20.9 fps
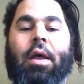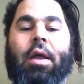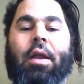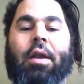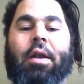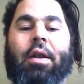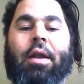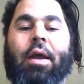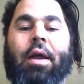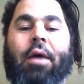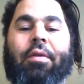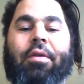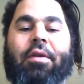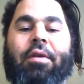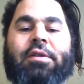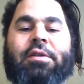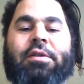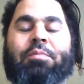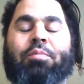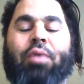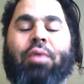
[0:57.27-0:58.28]
Now,
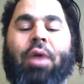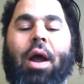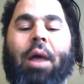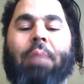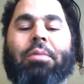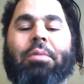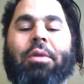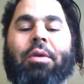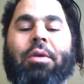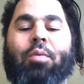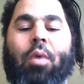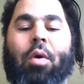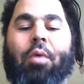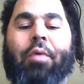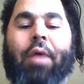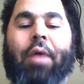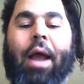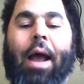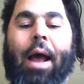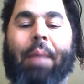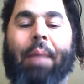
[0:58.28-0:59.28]
this probably
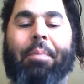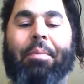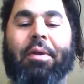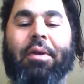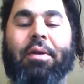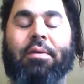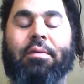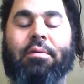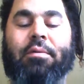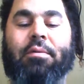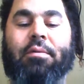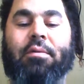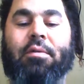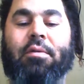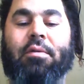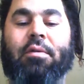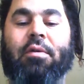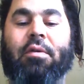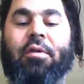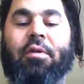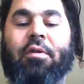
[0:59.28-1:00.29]
won't happen
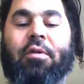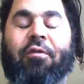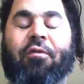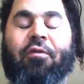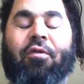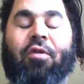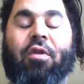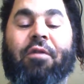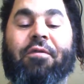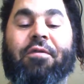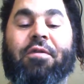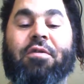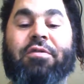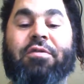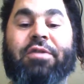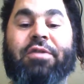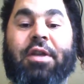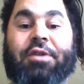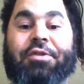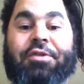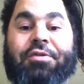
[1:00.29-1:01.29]
for a few
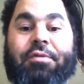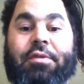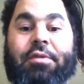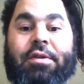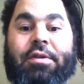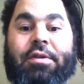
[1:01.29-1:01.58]
centuries.